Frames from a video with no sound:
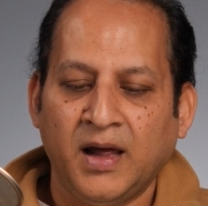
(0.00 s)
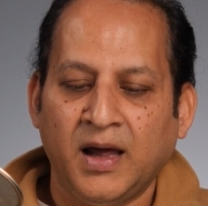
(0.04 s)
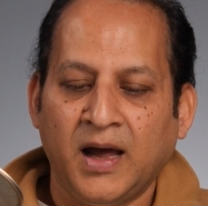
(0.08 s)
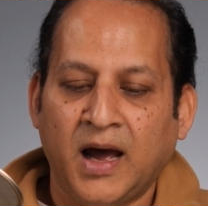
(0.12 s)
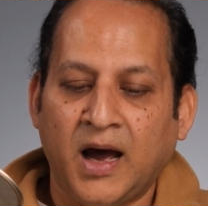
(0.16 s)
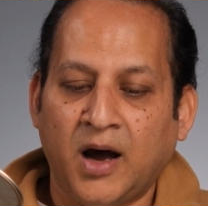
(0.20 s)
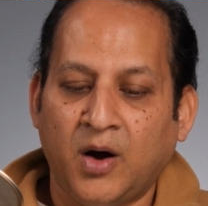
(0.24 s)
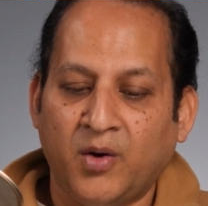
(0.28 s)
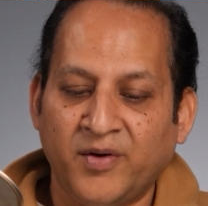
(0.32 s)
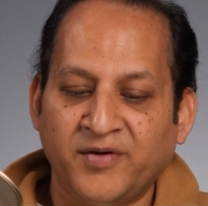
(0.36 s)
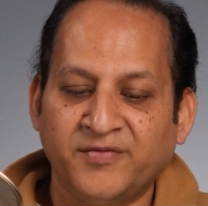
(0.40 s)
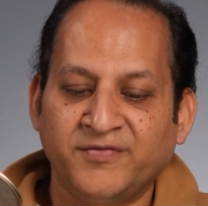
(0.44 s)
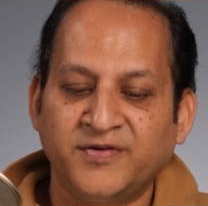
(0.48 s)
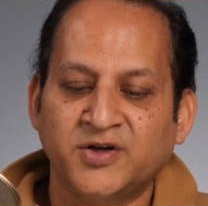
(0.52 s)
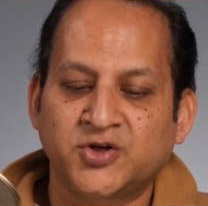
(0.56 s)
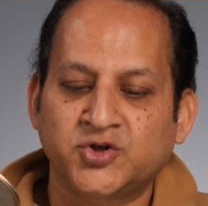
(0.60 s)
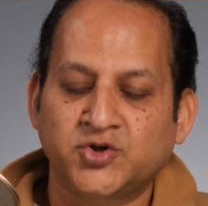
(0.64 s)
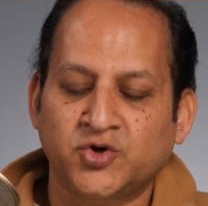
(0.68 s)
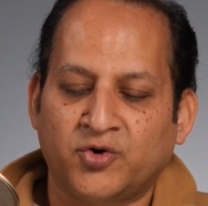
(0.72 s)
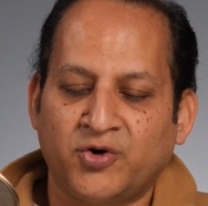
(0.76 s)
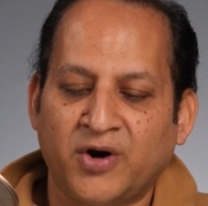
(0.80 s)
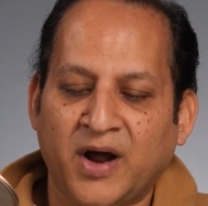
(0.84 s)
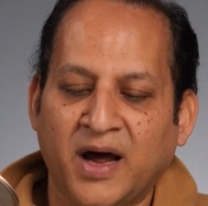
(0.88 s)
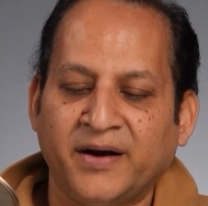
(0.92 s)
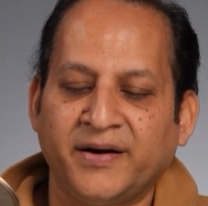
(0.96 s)
However,
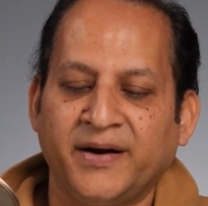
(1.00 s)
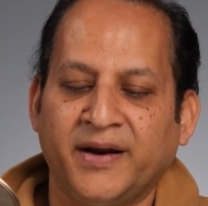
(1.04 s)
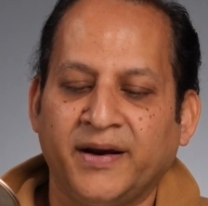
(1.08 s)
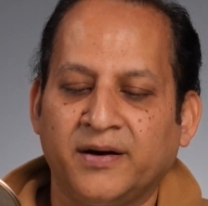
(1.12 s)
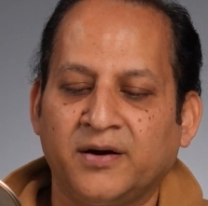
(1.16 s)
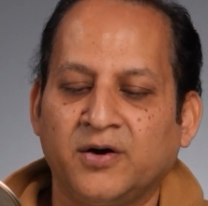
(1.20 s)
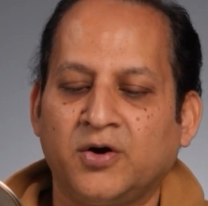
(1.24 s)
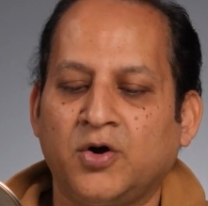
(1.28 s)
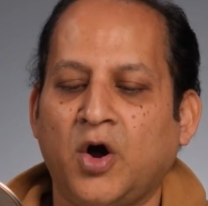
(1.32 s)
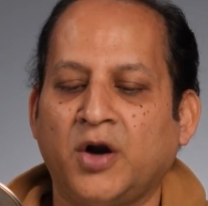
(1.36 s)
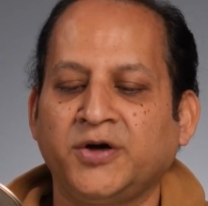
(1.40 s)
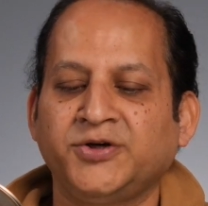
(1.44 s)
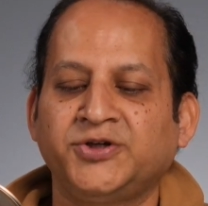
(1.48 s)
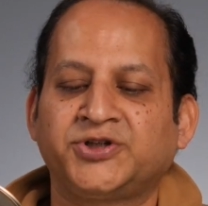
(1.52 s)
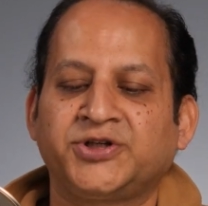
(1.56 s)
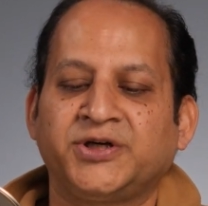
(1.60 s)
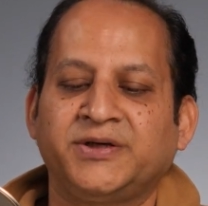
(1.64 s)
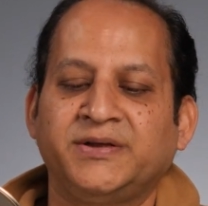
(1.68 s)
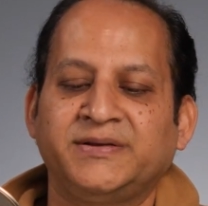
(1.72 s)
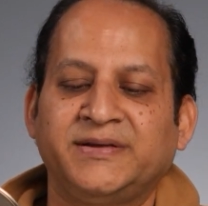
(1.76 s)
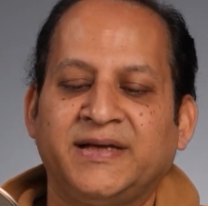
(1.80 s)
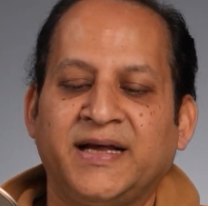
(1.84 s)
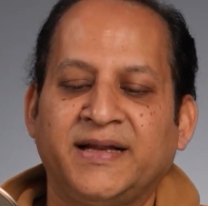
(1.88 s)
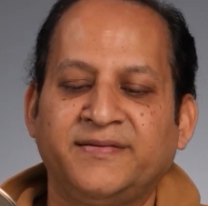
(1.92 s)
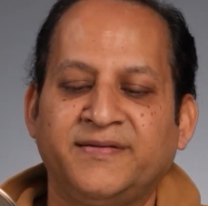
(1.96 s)
Choraria
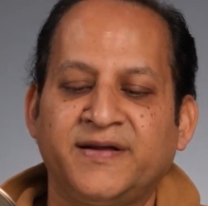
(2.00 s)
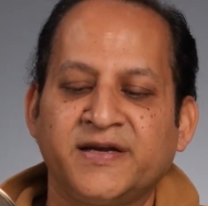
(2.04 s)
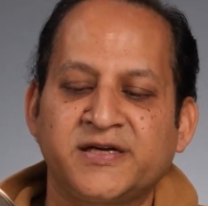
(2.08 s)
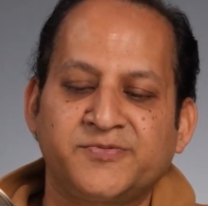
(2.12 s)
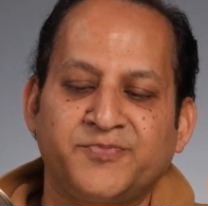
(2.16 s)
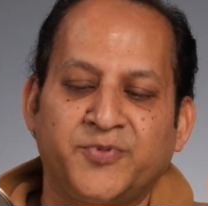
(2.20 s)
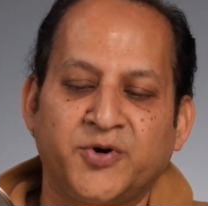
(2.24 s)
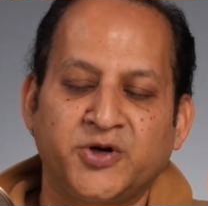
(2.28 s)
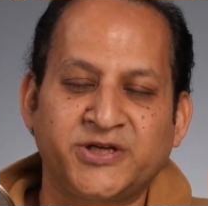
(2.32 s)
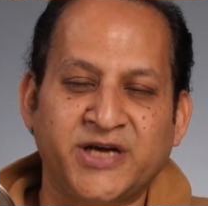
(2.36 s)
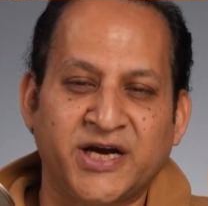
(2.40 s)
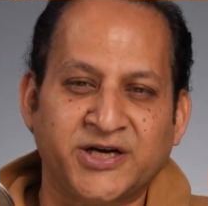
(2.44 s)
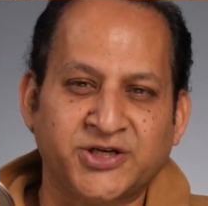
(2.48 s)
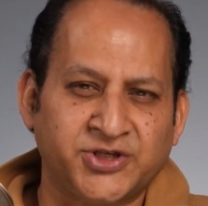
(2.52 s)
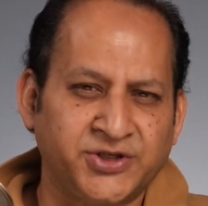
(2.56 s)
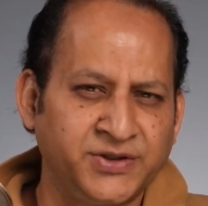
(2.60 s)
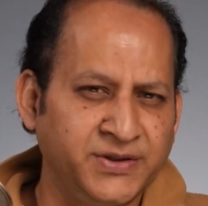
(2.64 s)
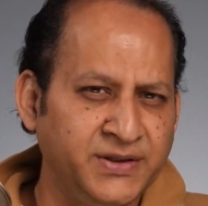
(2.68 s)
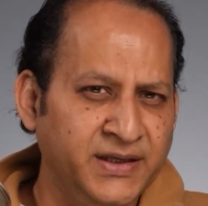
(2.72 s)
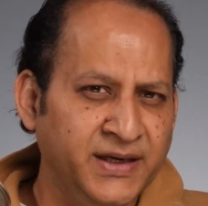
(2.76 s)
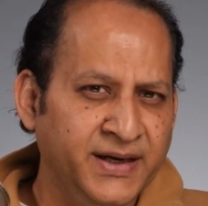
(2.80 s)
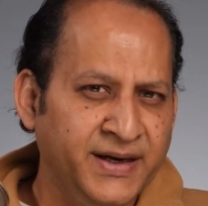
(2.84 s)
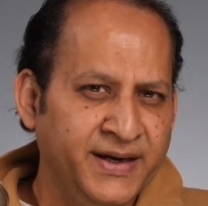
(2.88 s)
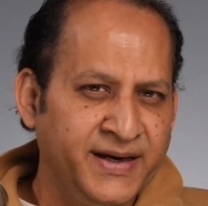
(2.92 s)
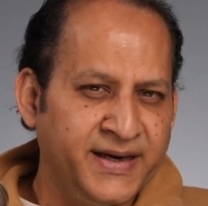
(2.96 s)
cautioned that this
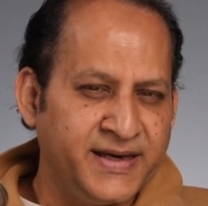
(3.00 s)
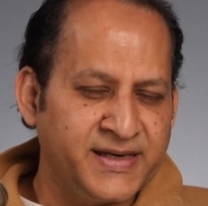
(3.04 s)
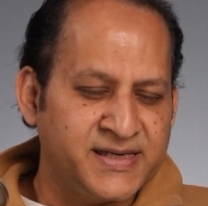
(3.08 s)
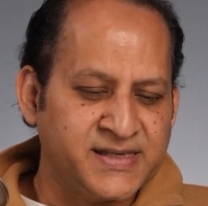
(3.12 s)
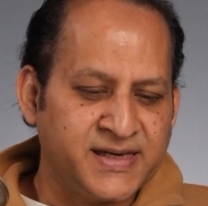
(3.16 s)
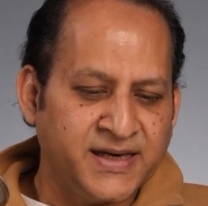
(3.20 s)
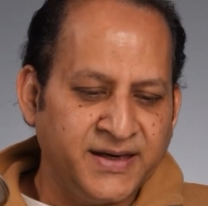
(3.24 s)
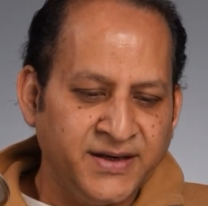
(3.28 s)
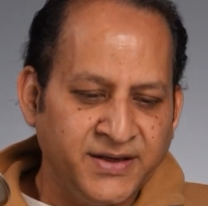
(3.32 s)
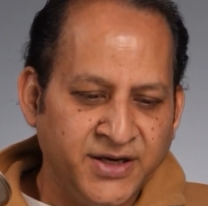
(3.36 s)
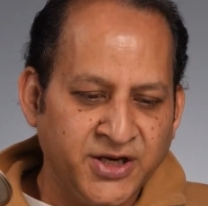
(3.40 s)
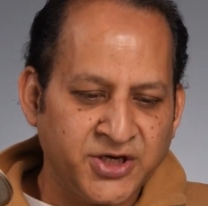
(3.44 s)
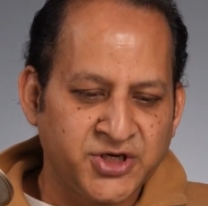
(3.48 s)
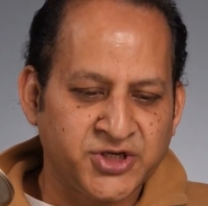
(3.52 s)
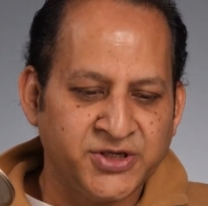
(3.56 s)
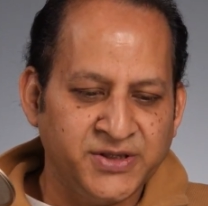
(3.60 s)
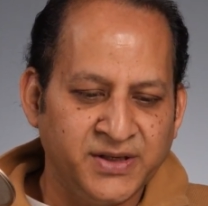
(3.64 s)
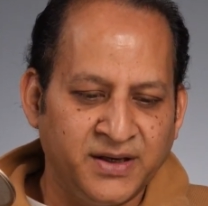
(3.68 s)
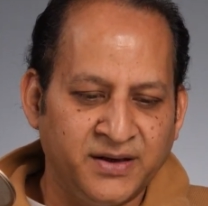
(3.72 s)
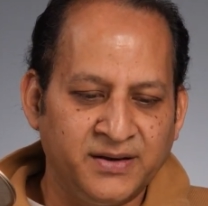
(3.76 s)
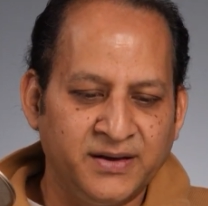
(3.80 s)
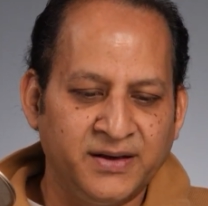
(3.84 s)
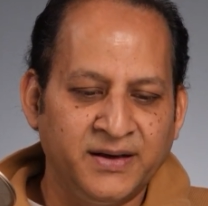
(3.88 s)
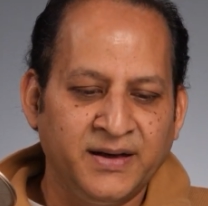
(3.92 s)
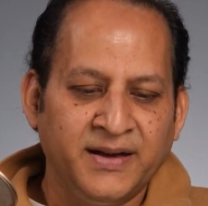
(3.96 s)
projection is
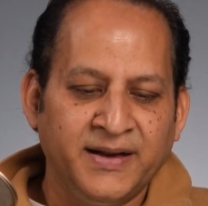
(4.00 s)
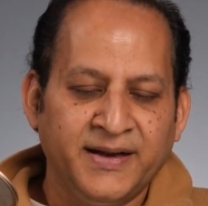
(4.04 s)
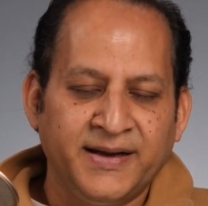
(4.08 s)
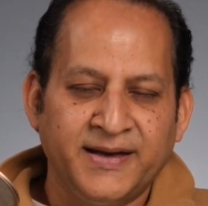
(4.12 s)
conditional,